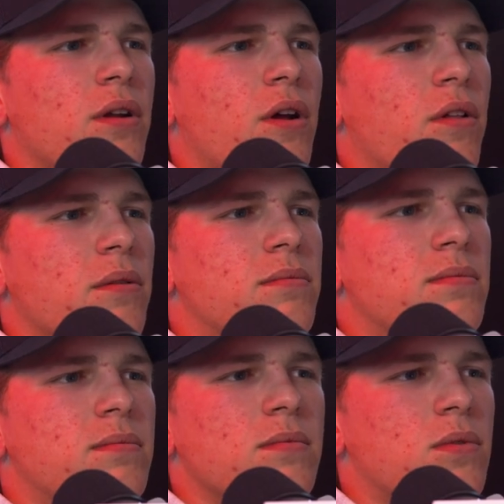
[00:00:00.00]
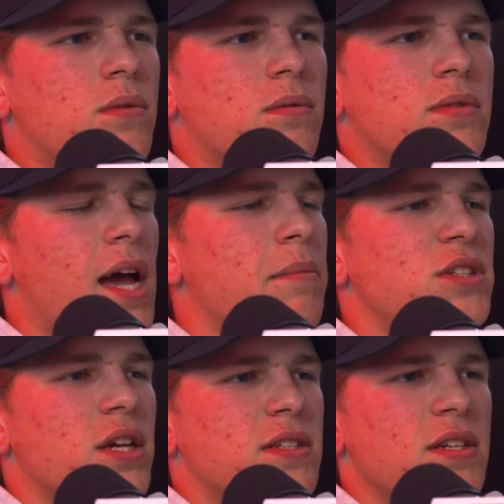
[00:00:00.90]
The Ty
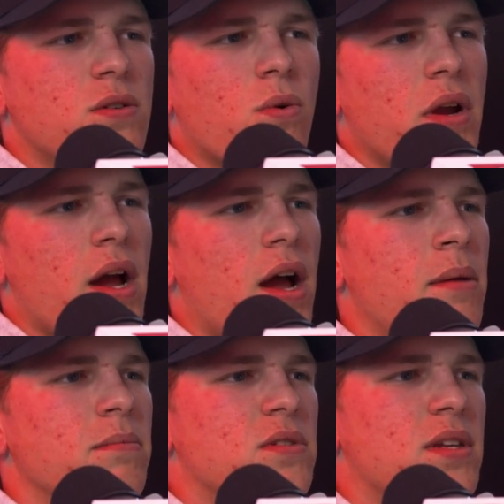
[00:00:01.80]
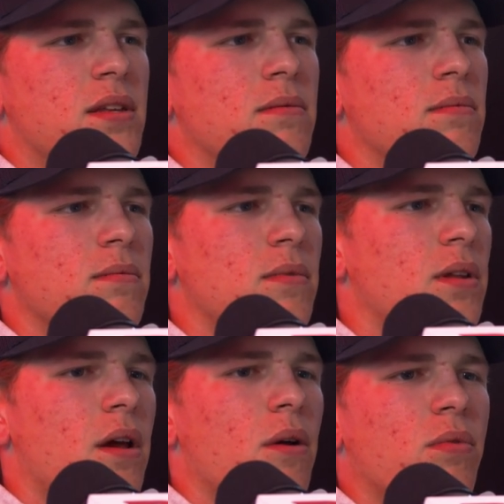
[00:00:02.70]
Majeski's, Corey Himes,
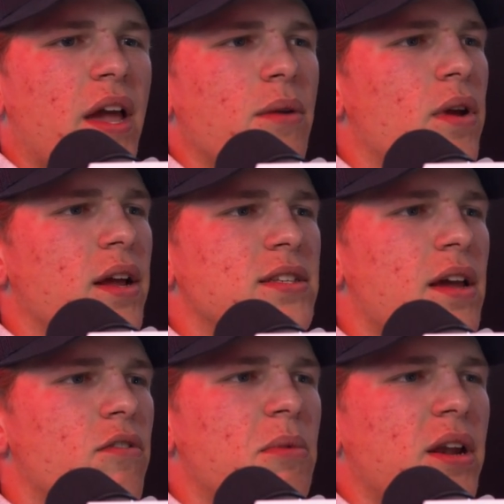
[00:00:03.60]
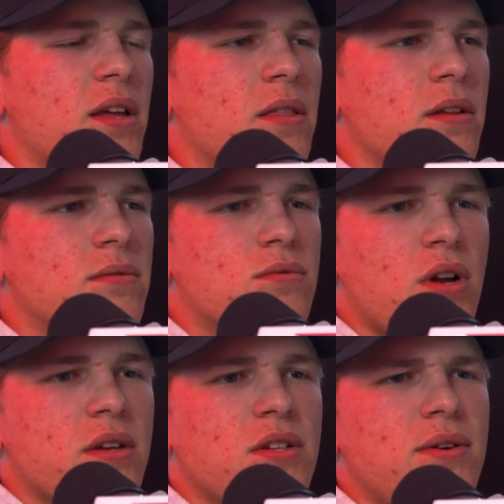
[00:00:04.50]
Lane Riggs, everybody in the
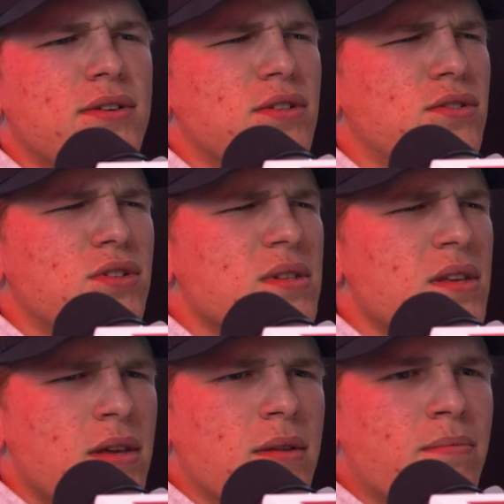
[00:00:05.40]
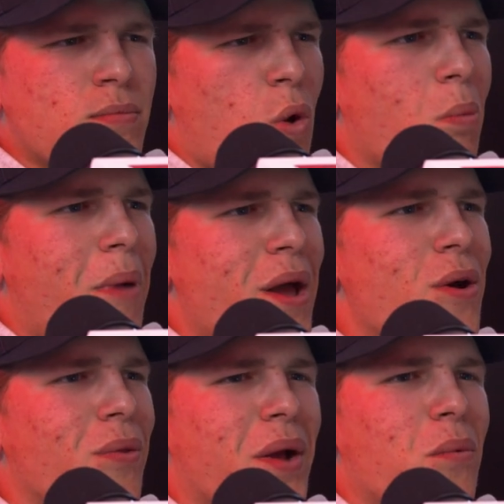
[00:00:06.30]
truck series, and just hold my
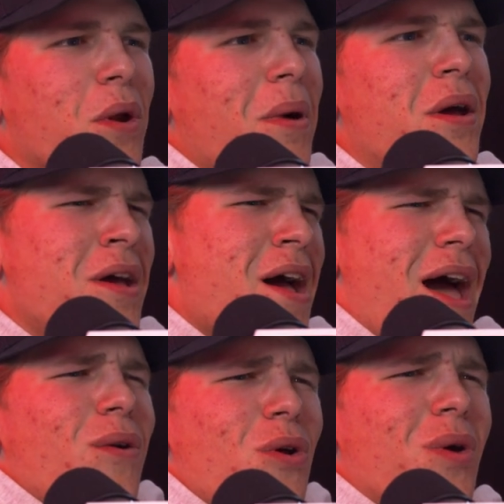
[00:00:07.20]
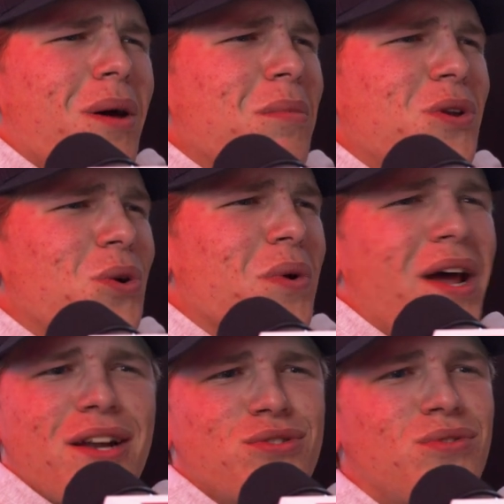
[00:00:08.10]
own. Like, what am I? I don't know what I'm gonna do when
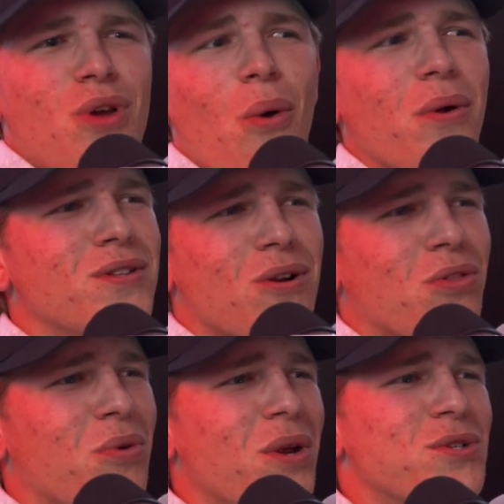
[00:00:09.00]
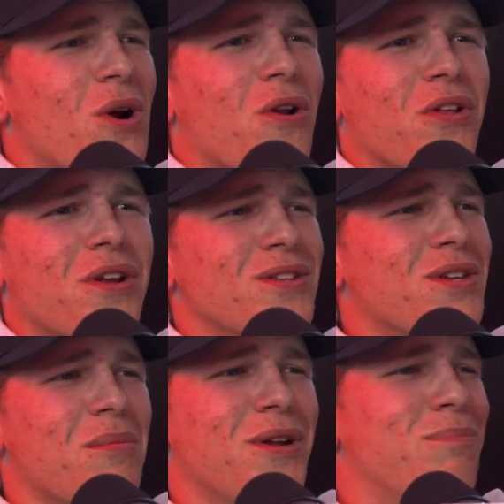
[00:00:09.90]
I go into turn 3 at Charlotte and
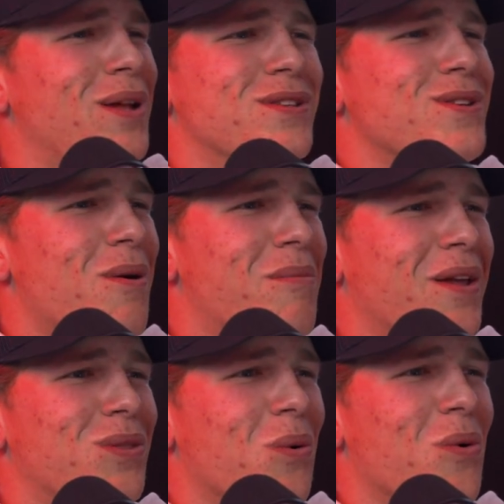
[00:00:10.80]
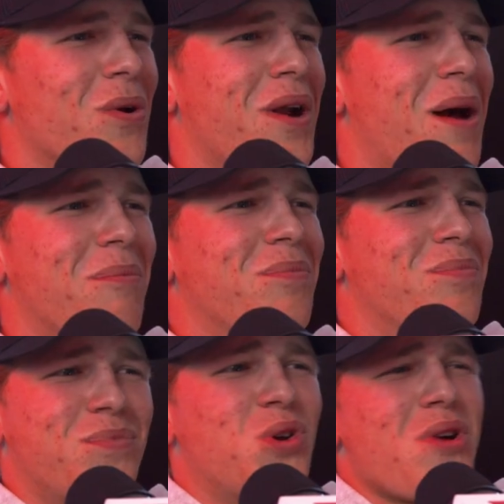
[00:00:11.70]
somebody pins it on my door and
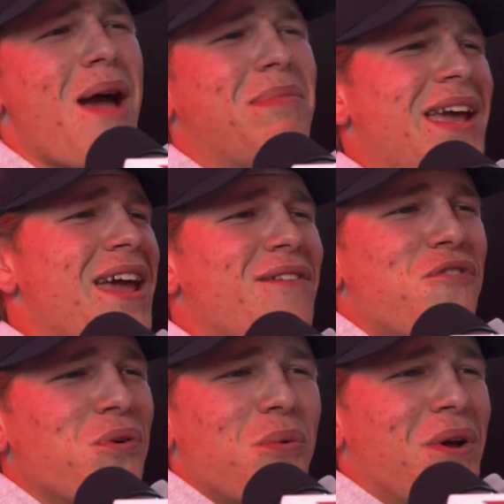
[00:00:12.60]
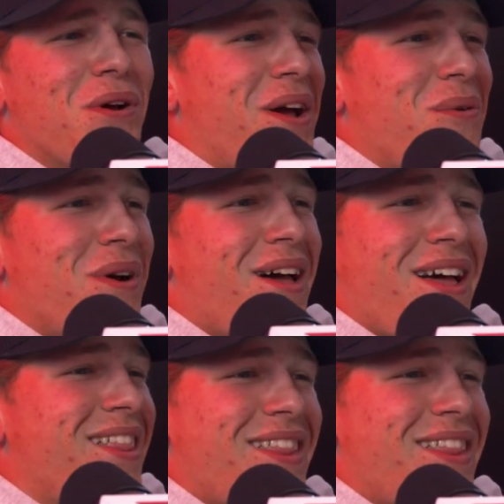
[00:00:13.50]
I'm grabbing a handful of wheel. Like, what?